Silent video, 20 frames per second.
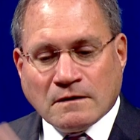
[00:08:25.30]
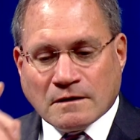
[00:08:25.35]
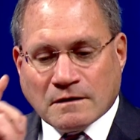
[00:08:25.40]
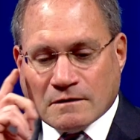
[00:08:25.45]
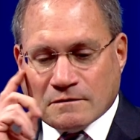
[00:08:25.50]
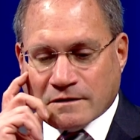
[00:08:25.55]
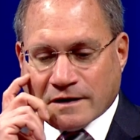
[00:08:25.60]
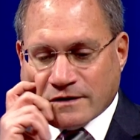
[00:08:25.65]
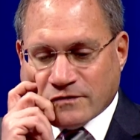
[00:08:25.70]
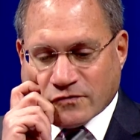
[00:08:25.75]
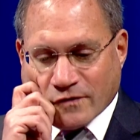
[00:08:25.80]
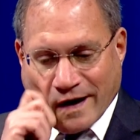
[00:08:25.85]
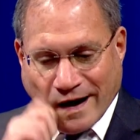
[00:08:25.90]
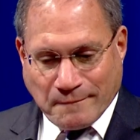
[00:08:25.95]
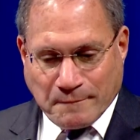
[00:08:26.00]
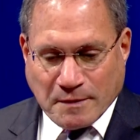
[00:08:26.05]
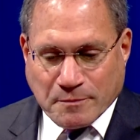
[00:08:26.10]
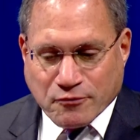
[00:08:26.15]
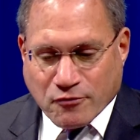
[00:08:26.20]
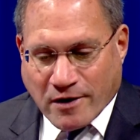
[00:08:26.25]
Okay, so
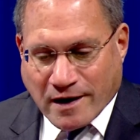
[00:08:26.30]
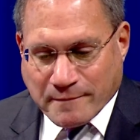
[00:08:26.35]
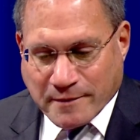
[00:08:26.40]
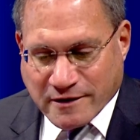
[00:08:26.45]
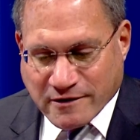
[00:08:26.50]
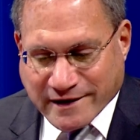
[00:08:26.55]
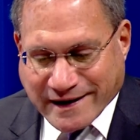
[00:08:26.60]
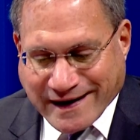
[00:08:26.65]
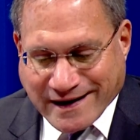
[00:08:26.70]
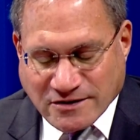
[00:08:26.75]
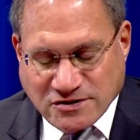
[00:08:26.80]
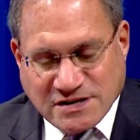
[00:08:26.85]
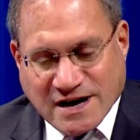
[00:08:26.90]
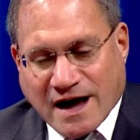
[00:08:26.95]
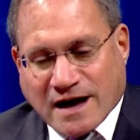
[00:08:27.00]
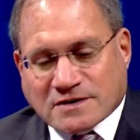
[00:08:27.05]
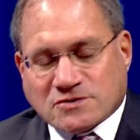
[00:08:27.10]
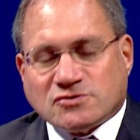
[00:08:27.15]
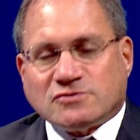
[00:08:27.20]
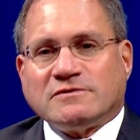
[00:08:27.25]
I'm a primary care
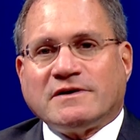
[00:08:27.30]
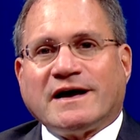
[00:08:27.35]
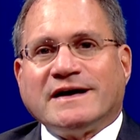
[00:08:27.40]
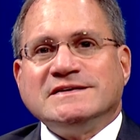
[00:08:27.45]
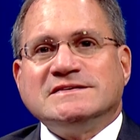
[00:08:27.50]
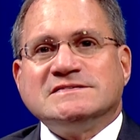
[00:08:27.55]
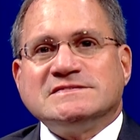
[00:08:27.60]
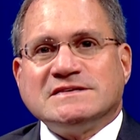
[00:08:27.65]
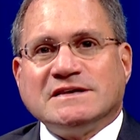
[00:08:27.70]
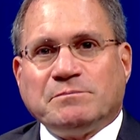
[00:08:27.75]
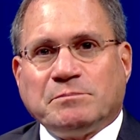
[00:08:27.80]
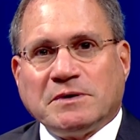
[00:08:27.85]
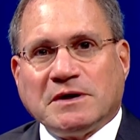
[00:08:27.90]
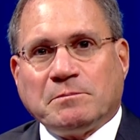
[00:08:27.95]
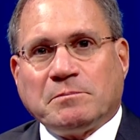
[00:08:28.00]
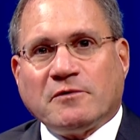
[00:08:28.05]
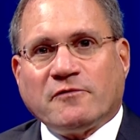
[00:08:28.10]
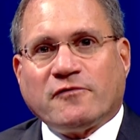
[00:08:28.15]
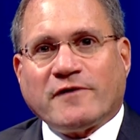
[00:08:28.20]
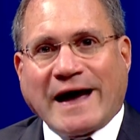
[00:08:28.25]
doctor and I see
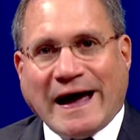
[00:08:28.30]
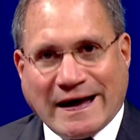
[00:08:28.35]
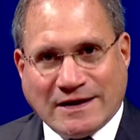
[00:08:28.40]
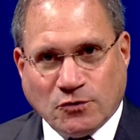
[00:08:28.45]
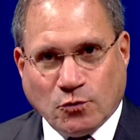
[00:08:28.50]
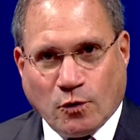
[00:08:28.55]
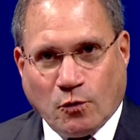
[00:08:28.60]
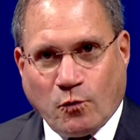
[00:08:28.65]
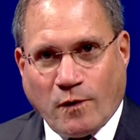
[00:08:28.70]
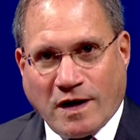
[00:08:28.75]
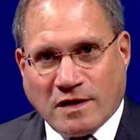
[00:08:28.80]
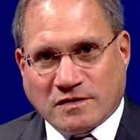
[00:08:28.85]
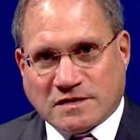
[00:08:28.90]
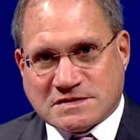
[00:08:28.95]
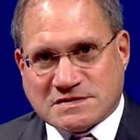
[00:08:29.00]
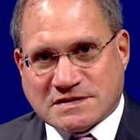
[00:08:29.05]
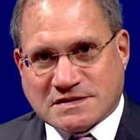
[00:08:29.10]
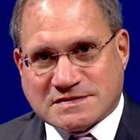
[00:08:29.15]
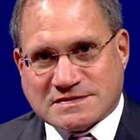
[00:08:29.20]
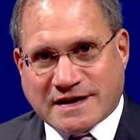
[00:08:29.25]
people for annual
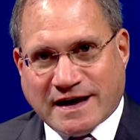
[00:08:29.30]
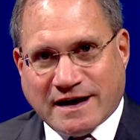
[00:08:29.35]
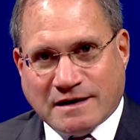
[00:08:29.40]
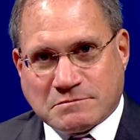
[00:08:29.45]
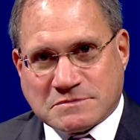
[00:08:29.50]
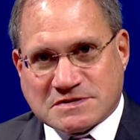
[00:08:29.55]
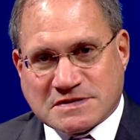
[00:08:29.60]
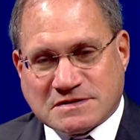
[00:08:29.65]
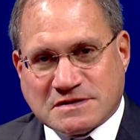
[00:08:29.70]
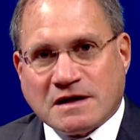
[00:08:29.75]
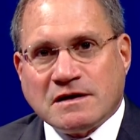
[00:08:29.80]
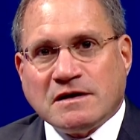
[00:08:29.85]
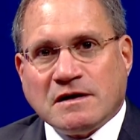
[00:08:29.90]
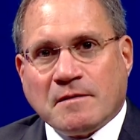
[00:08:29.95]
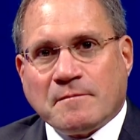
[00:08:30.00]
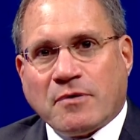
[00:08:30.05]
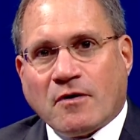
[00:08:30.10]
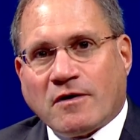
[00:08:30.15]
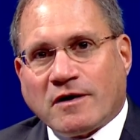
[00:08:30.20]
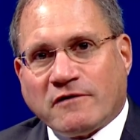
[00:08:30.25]
wellness exams. And
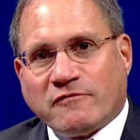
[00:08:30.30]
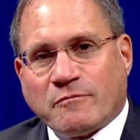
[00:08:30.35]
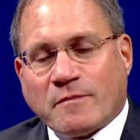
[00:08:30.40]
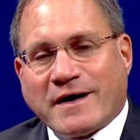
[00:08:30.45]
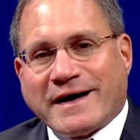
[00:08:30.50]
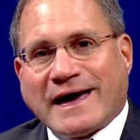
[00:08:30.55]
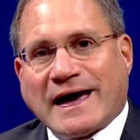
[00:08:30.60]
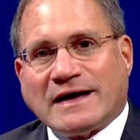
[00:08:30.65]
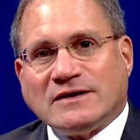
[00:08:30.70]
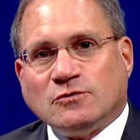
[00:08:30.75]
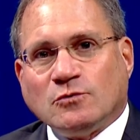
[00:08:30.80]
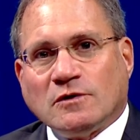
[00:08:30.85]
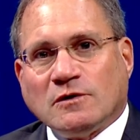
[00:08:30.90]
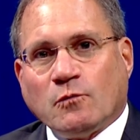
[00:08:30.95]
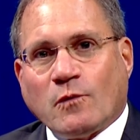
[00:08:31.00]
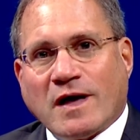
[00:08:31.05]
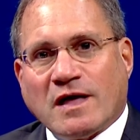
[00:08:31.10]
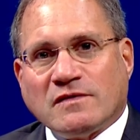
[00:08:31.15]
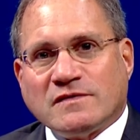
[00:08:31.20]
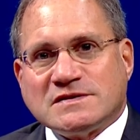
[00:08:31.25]
part of my annual
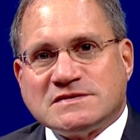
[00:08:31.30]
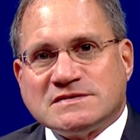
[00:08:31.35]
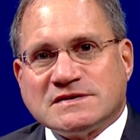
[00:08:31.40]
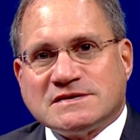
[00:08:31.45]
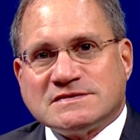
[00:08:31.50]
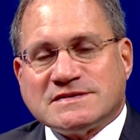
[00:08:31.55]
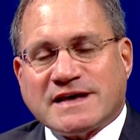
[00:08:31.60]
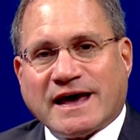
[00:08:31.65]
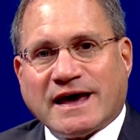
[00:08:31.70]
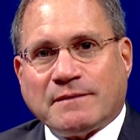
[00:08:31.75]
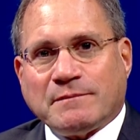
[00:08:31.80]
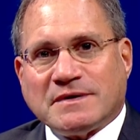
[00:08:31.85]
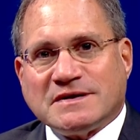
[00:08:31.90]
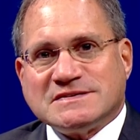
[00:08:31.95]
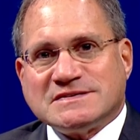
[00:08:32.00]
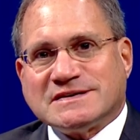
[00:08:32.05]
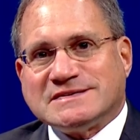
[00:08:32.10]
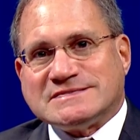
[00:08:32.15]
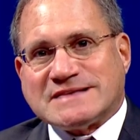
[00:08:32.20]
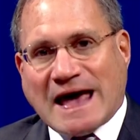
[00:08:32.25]
wellness exam
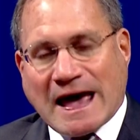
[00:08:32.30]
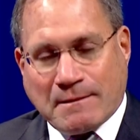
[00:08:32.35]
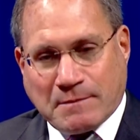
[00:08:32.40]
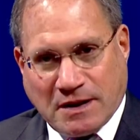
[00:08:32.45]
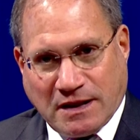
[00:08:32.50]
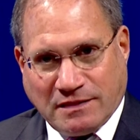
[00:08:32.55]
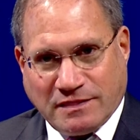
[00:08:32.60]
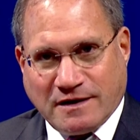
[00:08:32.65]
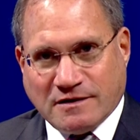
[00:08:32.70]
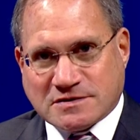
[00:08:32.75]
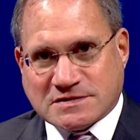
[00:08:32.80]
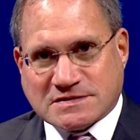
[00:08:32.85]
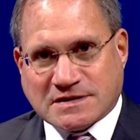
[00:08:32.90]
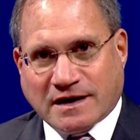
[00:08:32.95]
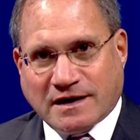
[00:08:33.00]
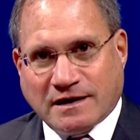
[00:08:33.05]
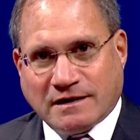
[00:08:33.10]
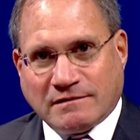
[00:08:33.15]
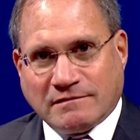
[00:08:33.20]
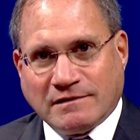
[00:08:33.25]
is examining their
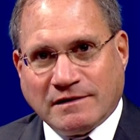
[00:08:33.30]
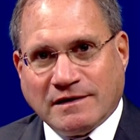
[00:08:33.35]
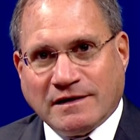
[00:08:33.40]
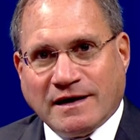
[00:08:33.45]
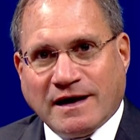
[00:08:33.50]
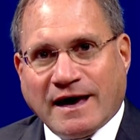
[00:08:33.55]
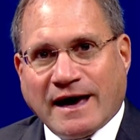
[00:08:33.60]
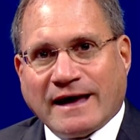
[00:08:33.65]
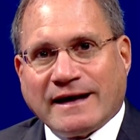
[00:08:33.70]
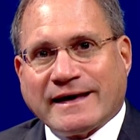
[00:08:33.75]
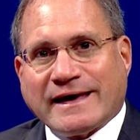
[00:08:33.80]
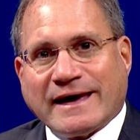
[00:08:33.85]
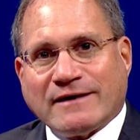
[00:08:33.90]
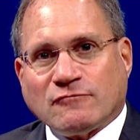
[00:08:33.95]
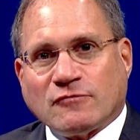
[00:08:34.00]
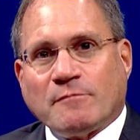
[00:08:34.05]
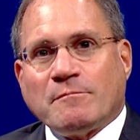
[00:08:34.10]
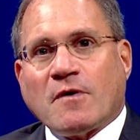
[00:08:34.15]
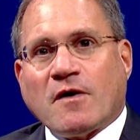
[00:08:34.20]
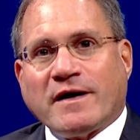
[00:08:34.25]
skin and
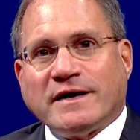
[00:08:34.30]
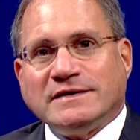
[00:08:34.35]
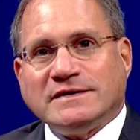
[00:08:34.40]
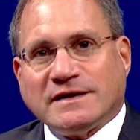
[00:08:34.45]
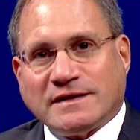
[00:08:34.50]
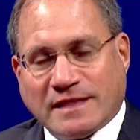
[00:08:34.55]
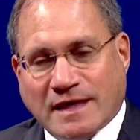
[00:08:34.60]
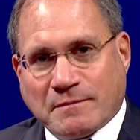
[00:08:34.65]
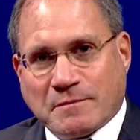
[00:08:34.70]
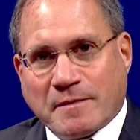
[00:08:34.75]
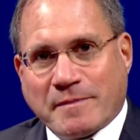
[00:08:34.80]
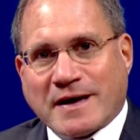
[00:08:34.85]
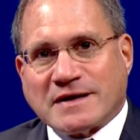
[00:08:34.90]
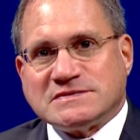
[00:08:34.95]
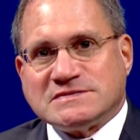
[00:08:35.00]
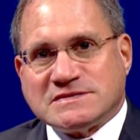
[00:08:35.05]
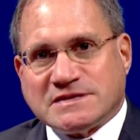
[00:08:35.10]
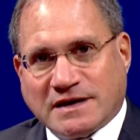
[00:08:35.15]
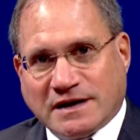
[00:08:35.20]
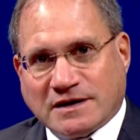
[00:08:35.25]
again reminding them
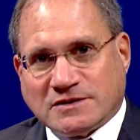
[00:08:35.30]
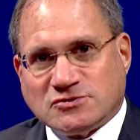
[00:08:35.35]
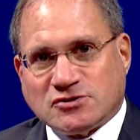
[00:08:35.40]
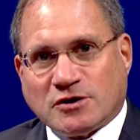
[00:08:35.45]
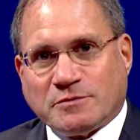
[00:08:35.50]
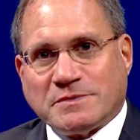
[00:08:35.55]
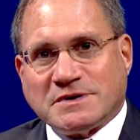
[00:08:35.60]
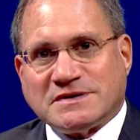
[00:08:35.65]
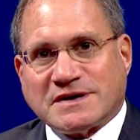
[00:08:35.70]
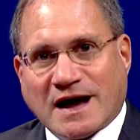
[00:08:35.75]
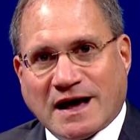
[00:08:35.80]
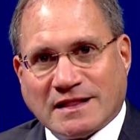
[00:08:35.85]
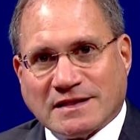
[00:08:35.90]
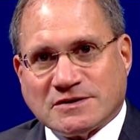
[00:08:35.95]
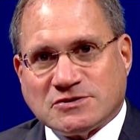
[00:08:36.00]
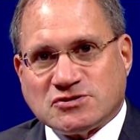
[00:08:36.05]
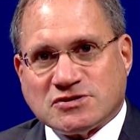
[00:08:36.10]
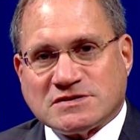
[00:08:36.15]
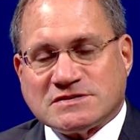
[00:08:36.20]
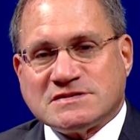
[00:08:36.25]
about seeing a
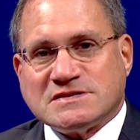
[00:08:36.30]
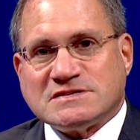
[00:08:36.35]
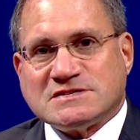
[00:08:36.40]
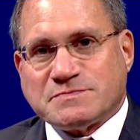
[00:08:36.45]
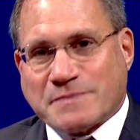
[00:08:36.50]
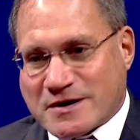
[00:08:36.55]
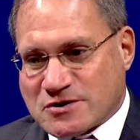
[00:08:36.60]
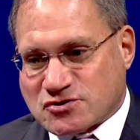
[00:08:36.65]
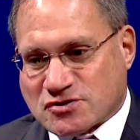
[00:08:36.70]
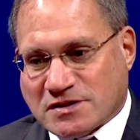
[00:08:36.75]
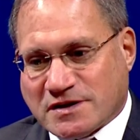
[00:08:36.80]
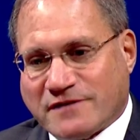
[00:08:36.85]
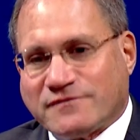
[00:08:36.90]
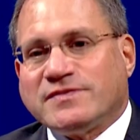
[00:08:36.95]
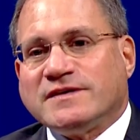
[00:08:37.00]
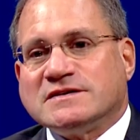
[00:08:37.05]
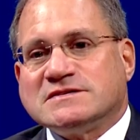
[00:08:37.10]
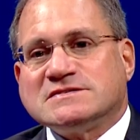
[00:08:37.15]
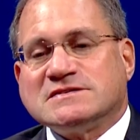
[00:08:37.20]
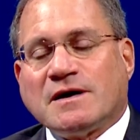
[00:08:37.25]
dermatologist, especially if
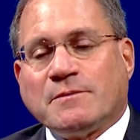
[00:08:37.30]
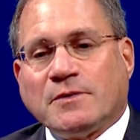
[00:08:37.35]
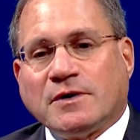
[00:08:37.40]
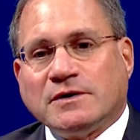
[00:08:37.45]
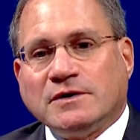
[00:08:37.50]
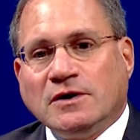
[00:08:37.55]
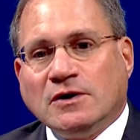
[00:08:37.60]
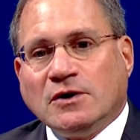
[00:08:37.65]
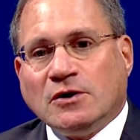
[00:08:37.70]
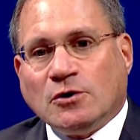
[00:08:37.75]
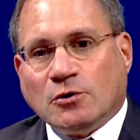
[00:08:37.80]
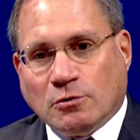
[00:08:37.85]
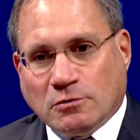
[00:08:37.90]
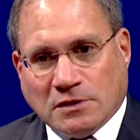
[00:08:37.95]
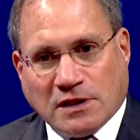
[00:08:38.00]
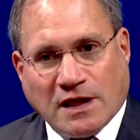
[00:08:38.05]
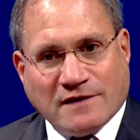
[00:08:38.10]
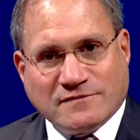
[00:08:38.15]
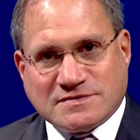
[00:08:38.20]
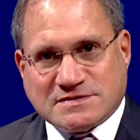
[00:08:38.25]
there's someone
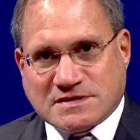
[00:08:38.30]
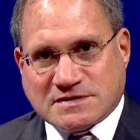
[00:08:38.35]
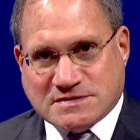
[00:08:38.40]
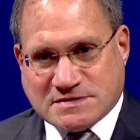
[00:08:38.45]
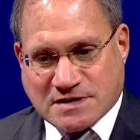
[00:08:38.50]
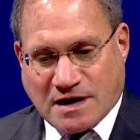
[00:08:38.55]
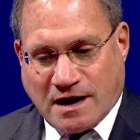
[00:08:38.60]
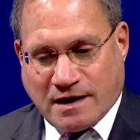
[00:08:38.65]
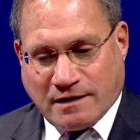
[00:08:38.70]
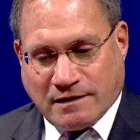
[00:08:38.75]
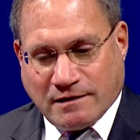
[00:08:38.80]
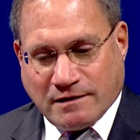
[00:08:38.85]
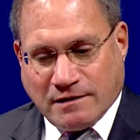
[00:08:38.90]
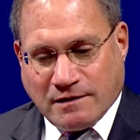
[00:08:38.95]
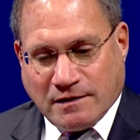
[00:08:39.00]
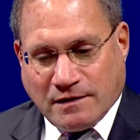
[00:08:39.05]
who loves the sun.